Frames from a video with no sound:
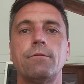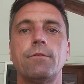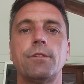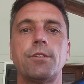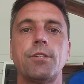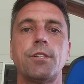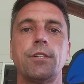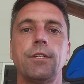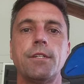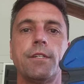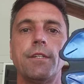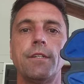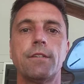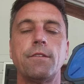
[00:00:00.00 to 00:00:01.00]
which
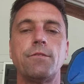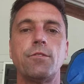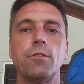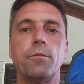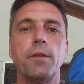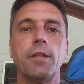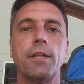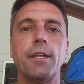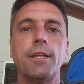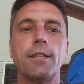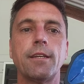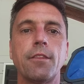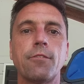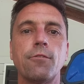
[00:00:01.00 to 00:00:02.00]
gives you the ability
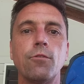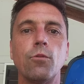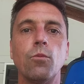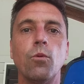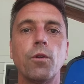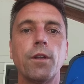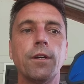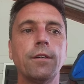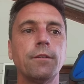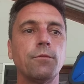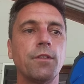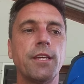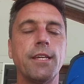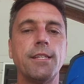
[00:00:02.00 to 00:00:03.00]
to get through the water
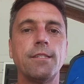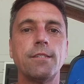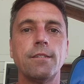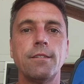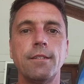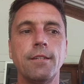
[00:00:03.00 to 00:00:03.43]
with ease,